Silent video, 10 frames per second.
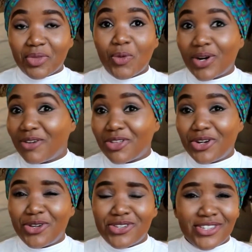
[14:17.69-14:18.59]
one of the
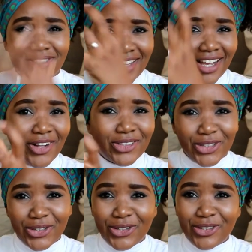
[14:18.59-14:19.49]
nurses held
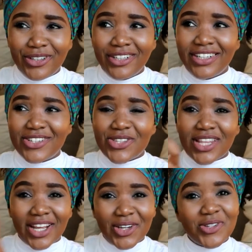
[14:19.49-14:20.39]
her so
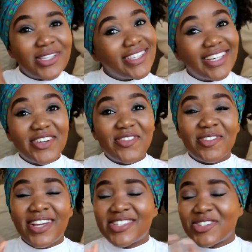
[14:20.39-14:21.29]
that I could see her
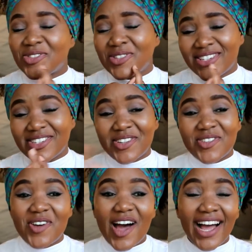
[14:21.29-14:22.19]
face, and she was just
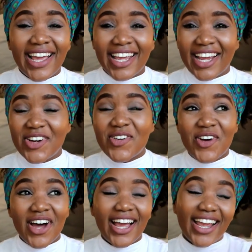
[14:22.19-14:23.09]
crying, and
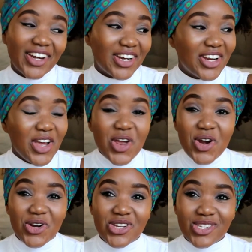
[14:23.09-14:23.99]

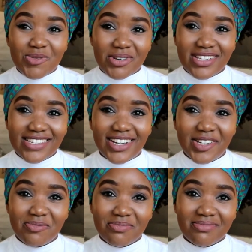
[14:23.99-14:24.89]
Chris was
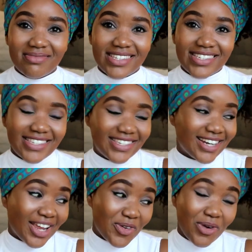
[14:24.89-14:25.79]
sitting
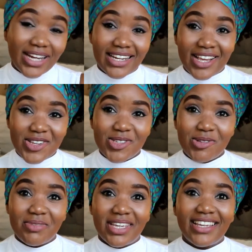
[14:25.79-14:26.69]
like right next to
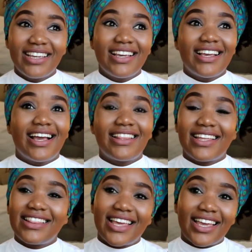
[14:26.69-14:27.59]
me, and
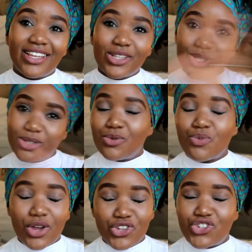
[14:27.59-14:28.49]
then they
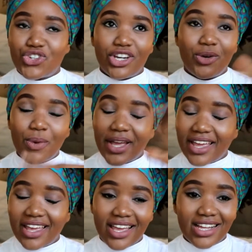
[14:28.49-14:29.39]
rushed
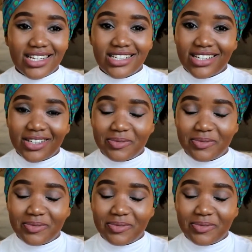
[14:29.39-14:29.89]
away, and